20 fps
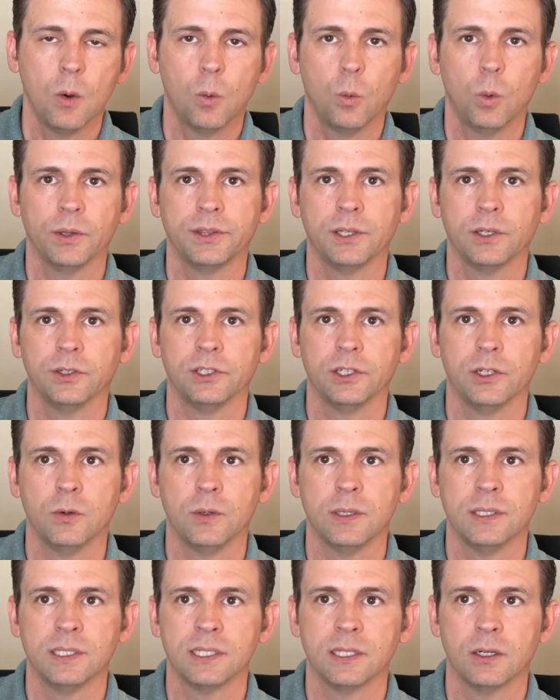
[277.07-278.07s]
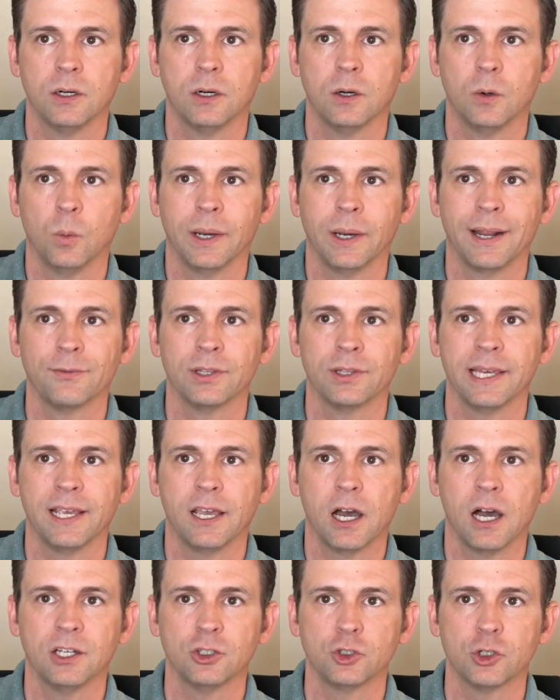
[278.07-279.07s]
what they'll do is whatever they
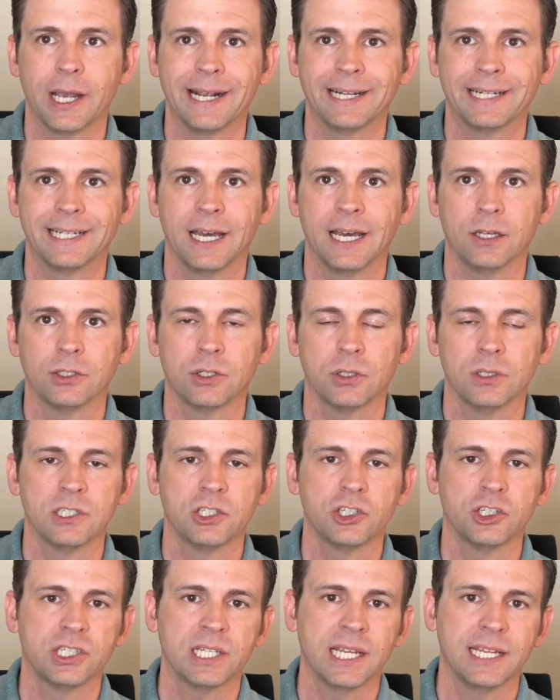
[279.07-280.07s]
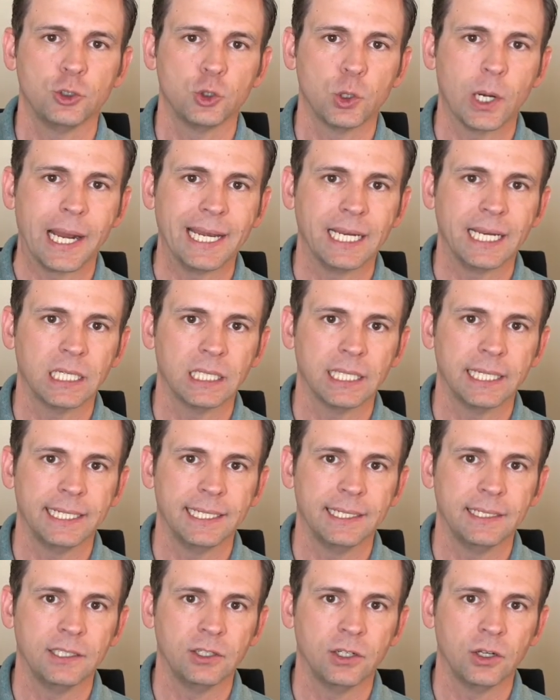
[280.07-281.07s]
contract out, so let's just say drain
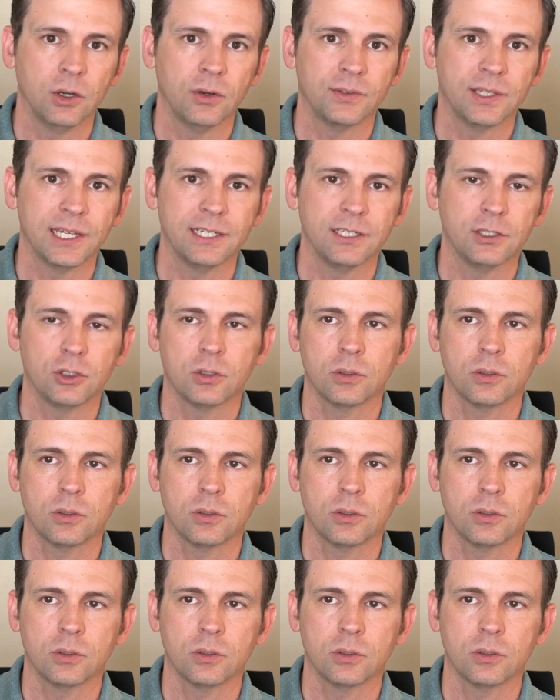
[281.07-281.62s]
cleaning, if they